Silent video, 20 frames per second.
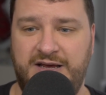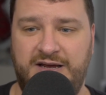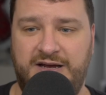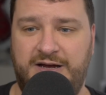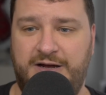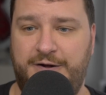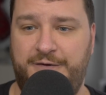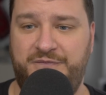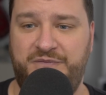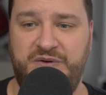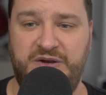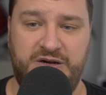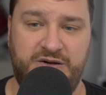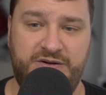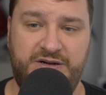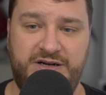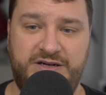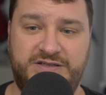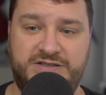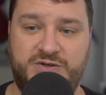You know,
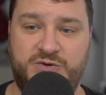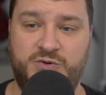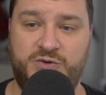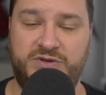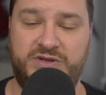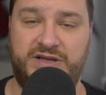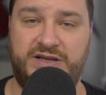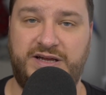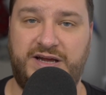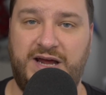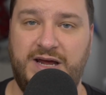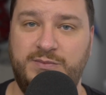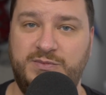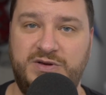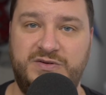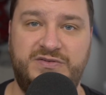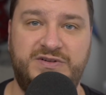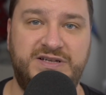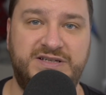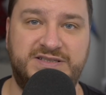and it's cool that the game
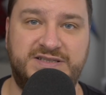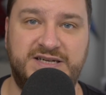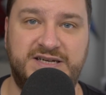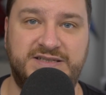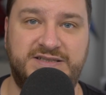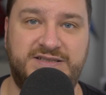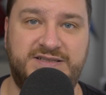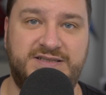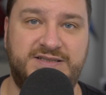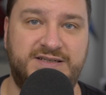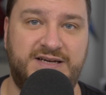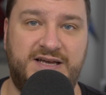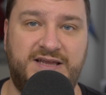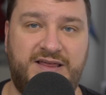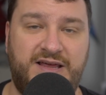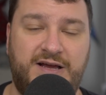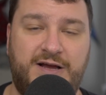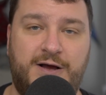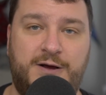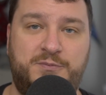even exists. I
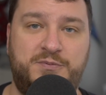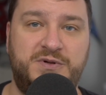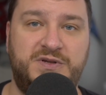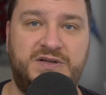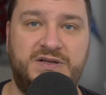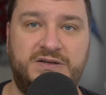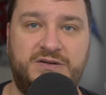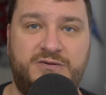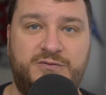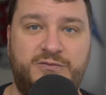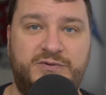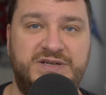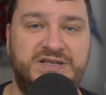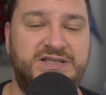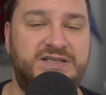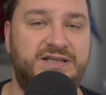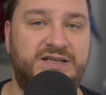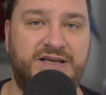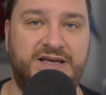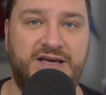think up until
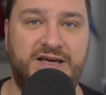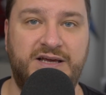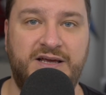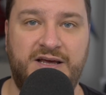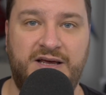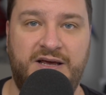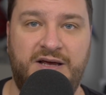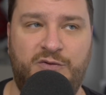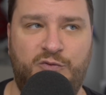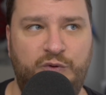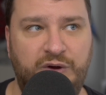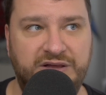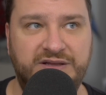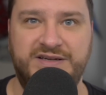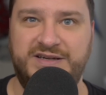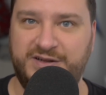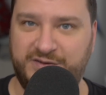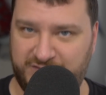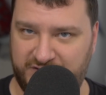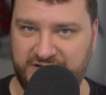recently,
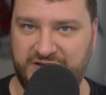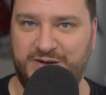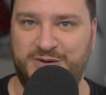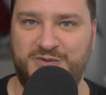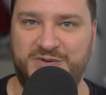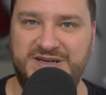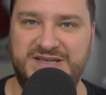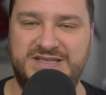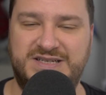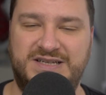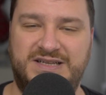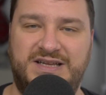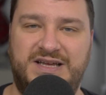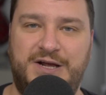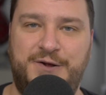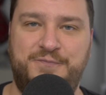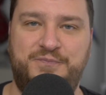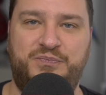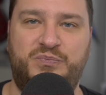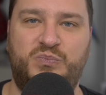relatively
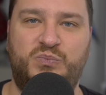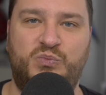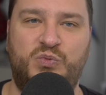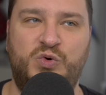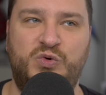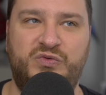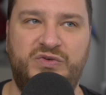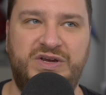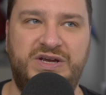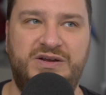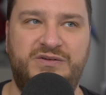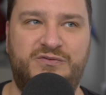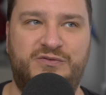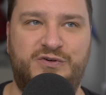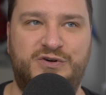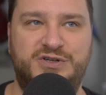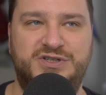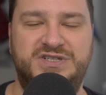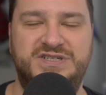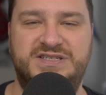recently, movie
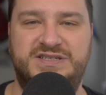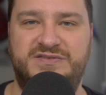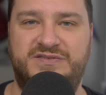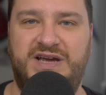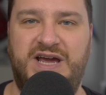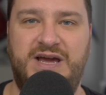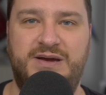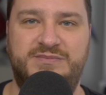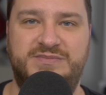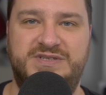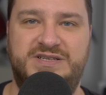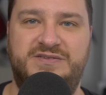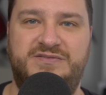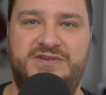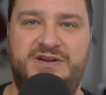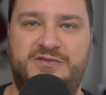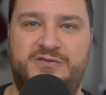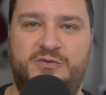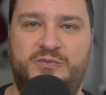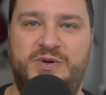versions of games have
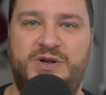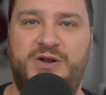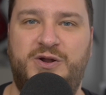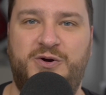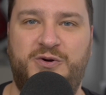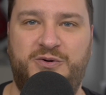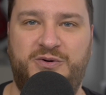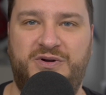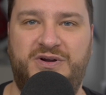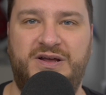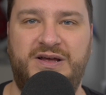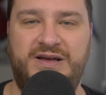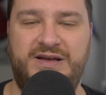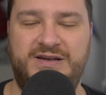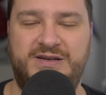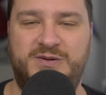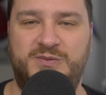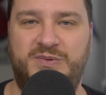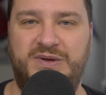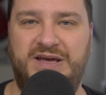never been known
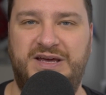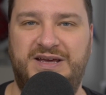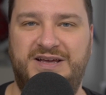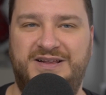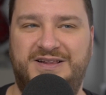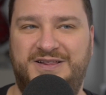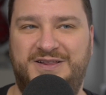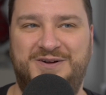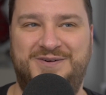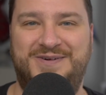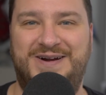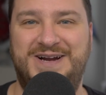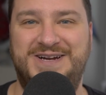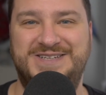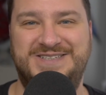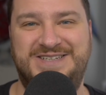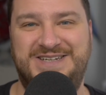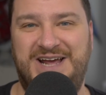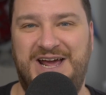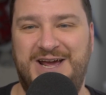to be the
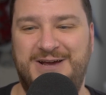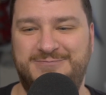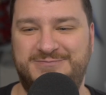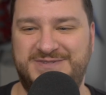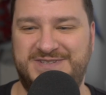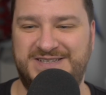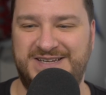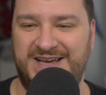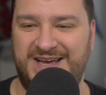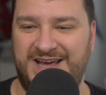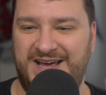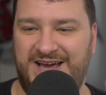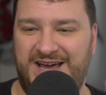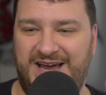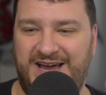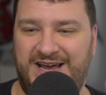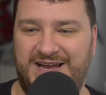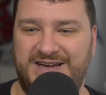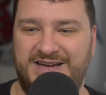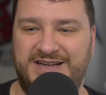greatest games.
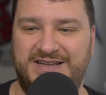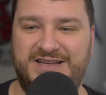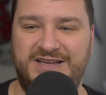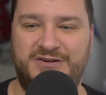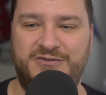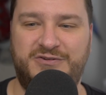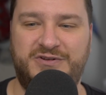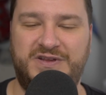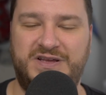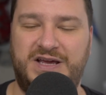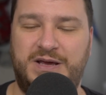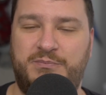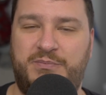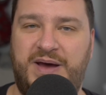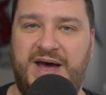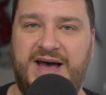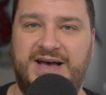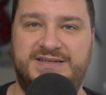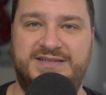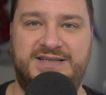And it didn't really get
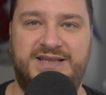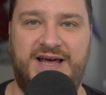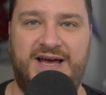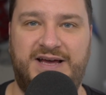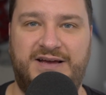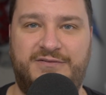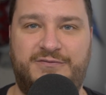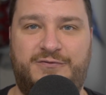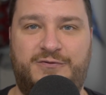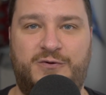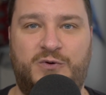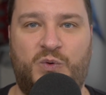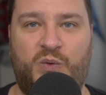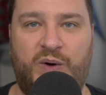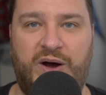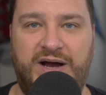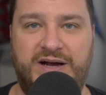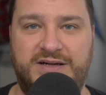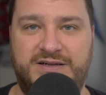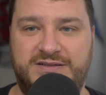past that for a
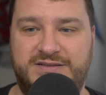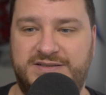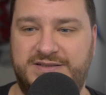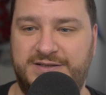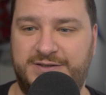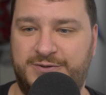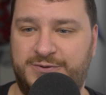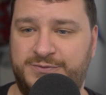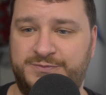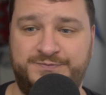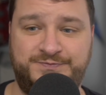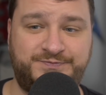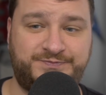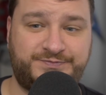while. So